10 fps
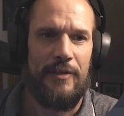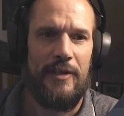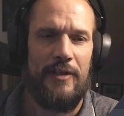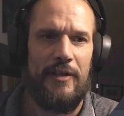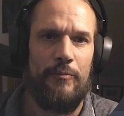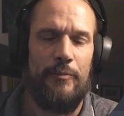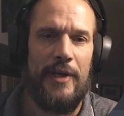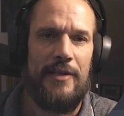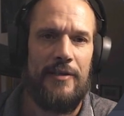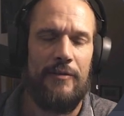And
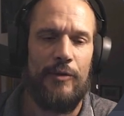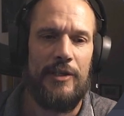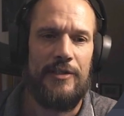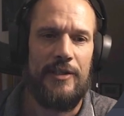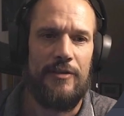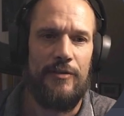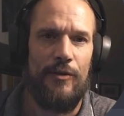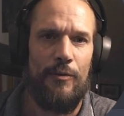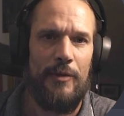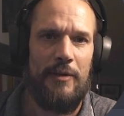basic what it says
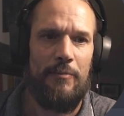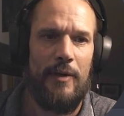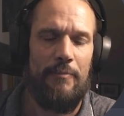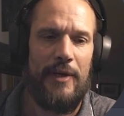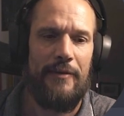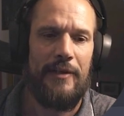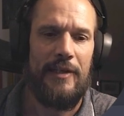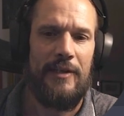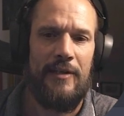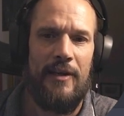normally, apparently,